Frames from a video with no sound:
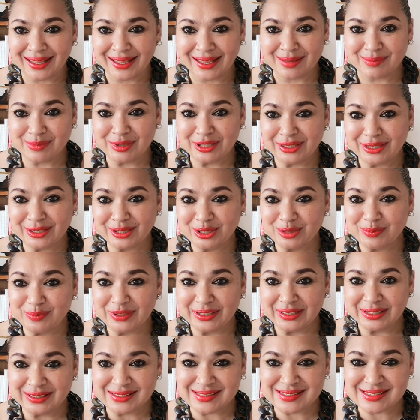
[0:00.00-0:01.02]
I'm a
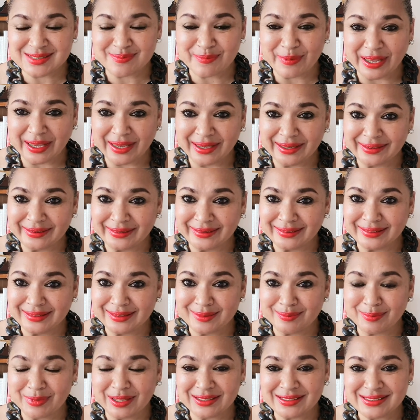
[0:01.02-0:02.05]
global
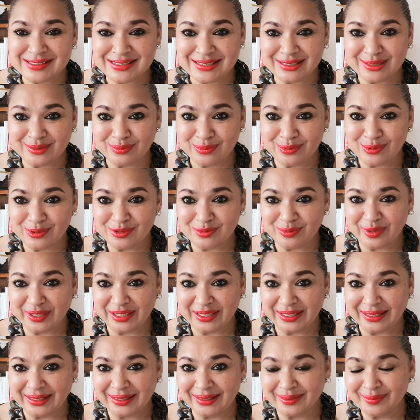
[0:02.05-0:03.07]
inspirer, multi award
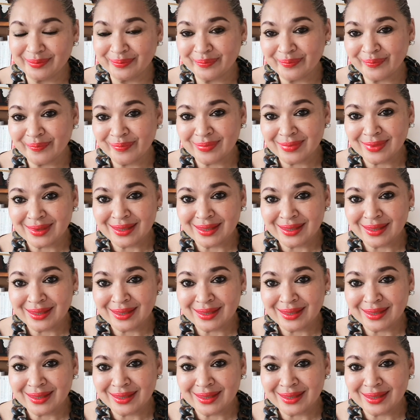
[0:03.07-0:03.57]
winning